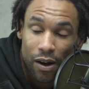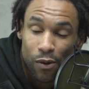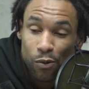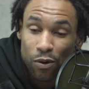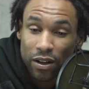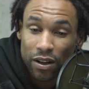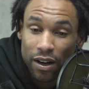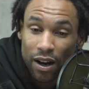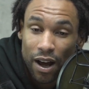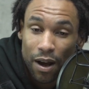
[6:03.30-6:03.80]

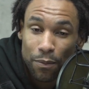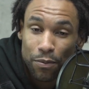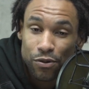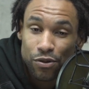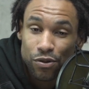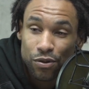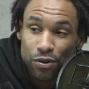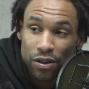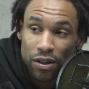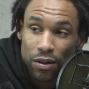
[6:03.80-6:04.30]
the
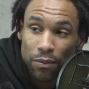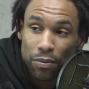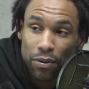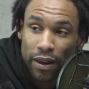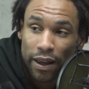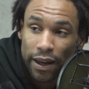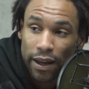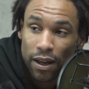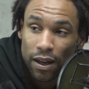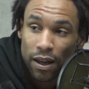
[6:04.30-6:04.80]
opportunity to
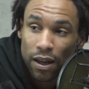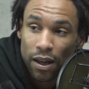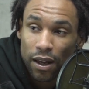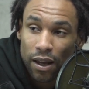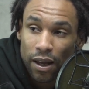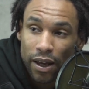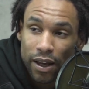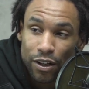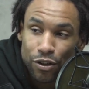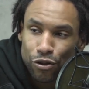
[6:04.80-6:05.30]
play
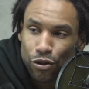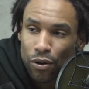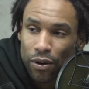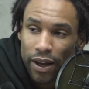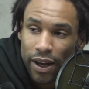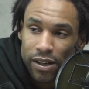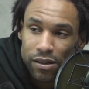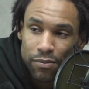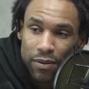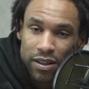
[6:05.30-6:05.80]
and
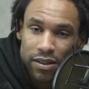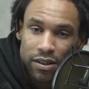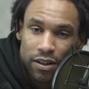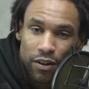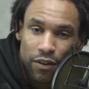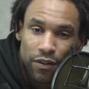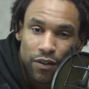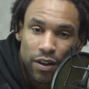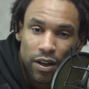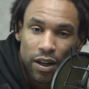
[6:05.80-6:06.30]
showcase
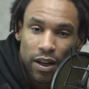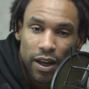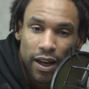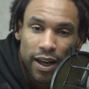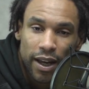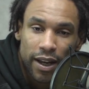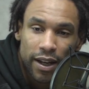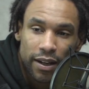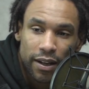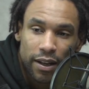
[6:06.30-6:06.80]
myself,
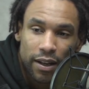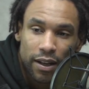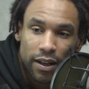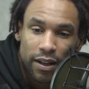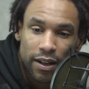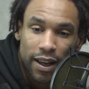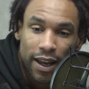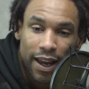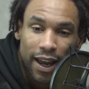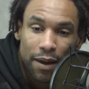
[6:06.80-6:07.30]

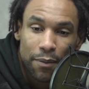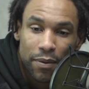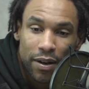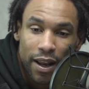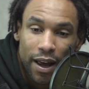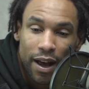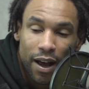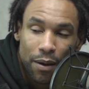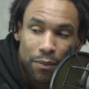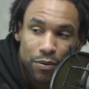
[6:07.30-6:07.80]
and they gave me
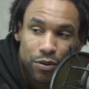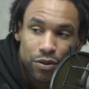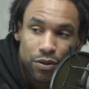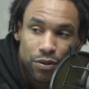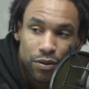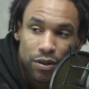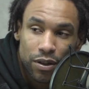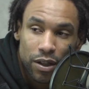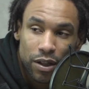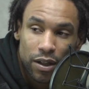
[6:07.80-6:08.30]
that
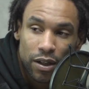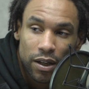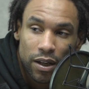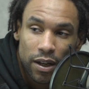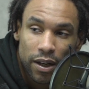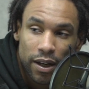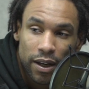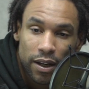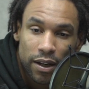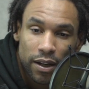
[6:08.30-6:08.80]
opportunity.
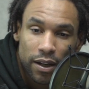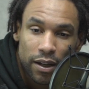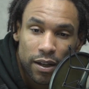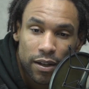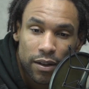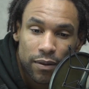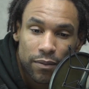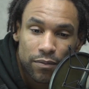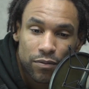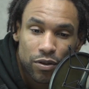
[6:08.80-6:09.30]

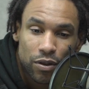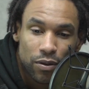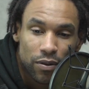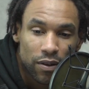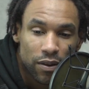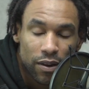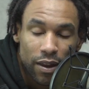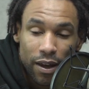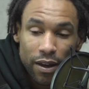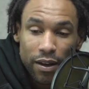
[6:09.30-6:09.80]
And so
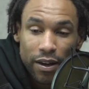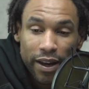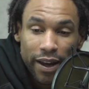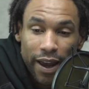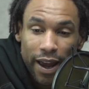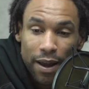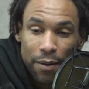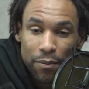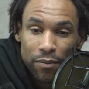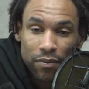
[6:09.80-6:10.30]
it
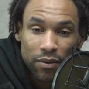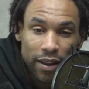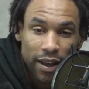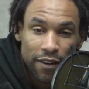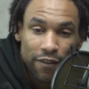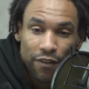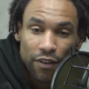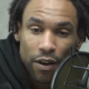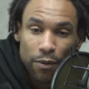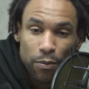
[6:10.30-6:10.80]
came
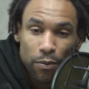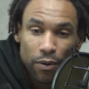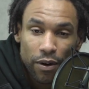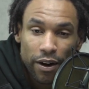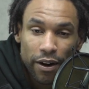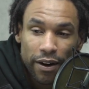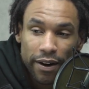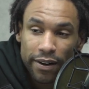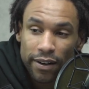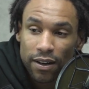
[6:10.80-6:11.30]
late
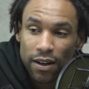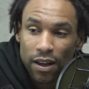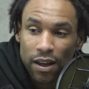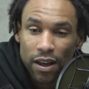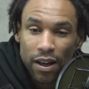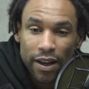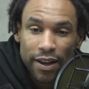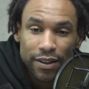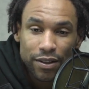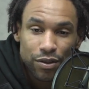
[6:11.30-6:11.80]
February, and
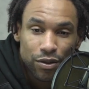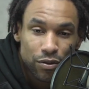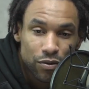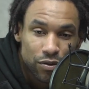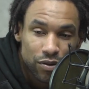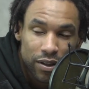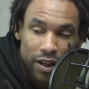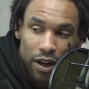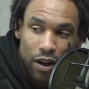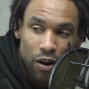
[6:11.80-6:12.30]
as soon
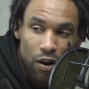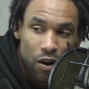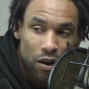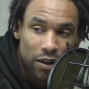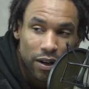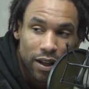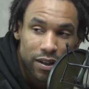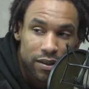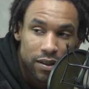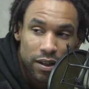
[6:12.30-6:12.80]
as they
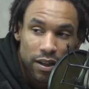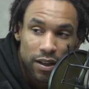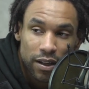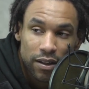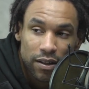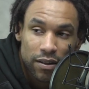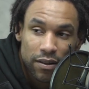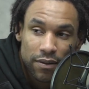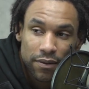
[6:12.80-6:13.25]
called, I took it.